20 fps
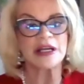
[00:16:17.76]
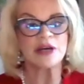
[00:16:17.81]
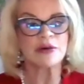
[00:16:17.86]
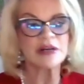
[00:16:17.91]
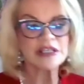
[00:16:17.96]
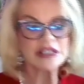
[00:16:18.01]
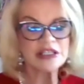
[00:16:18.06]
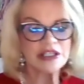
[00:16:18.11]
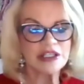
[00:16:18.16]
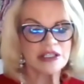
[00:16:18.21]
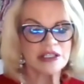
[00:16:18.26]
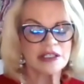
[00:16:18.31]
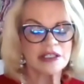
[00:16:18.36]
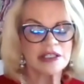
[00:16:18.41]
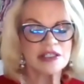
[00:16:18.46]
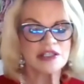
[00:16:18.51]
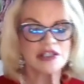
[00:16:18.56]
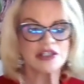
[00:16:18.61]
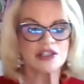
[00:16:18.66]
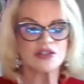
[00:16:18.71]

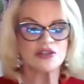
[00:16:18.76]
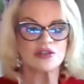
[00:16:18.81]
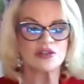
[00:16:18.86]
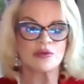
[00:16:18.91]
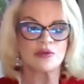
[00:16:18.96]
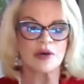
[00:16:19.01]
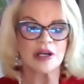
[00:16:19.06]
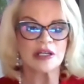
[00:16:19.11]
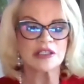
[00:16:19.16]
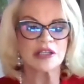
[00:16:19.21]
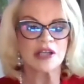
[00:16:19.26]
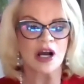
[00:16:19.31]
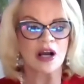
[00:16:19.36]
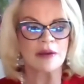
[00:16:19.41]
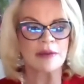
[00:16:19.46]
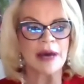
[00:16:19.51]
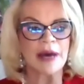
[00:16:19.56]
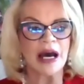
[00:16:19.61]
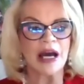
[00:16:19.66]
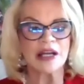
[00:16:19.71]
questions? Do you want to
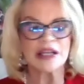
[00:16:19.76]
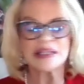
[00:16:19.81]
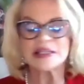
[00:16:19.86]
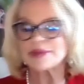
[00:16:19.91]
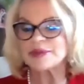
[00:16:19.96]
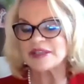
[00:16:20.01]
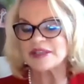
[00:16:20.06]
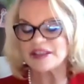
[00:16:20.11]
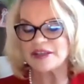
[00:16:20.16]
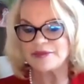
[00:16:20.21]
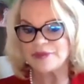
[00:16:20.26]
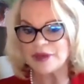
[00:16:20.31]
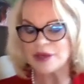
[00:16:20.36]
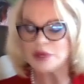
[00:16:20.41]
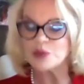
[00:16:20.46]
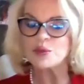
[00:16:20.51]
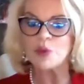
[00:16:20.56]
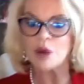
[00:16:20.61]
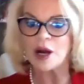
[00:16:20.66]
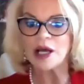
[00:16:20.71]
talk about a specific
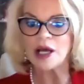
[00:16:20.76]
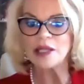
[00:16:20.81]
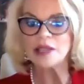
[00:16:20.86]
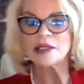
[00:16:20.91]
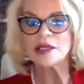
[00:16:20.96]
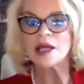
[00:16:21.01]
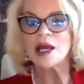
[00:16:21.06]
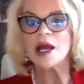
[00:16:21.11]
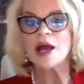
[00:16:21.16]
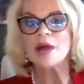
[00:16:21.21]
one?